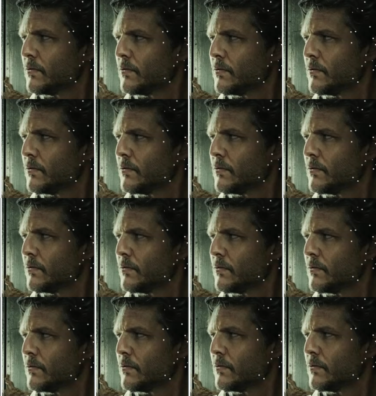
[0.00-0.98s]

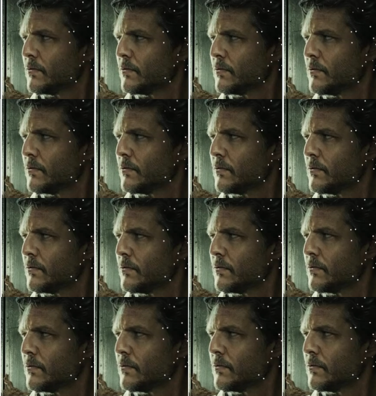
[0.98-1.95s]

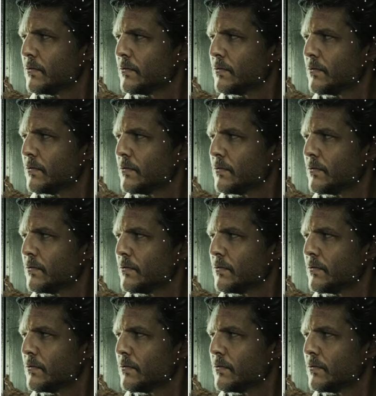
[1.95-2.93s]

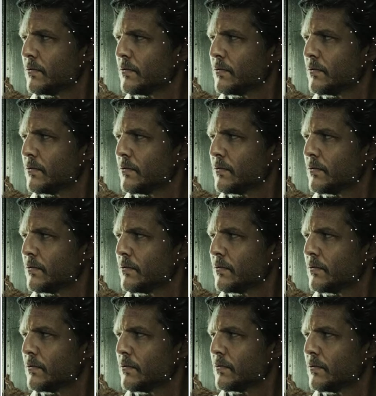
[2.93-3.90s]

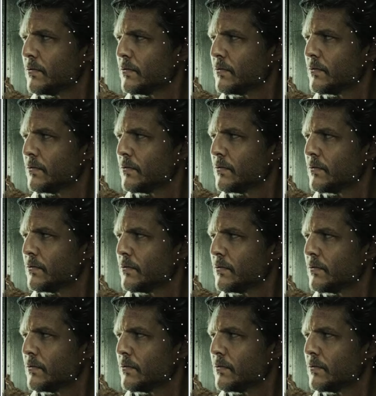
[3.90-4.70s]
This person isn't speaking.